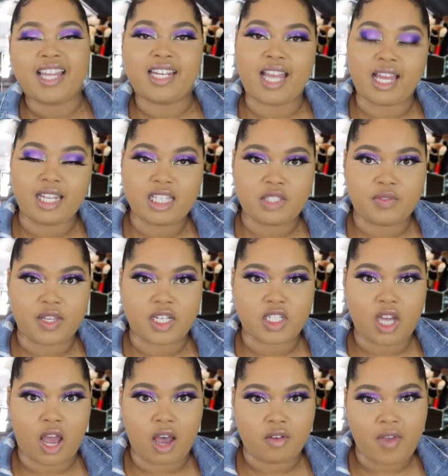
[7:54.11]
Now let's
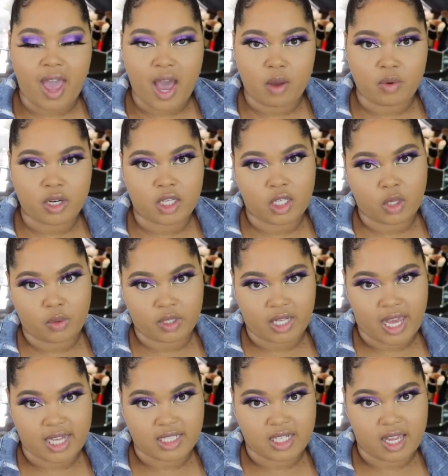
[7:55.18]
finish off our lower
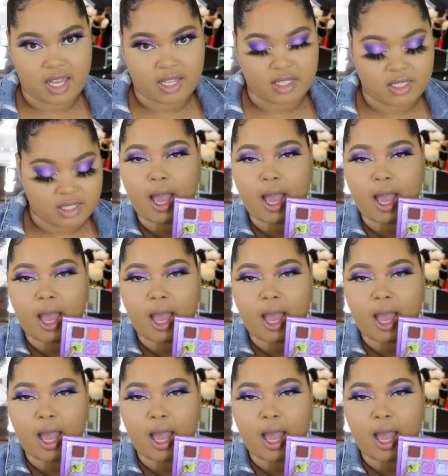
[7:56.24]
lash line.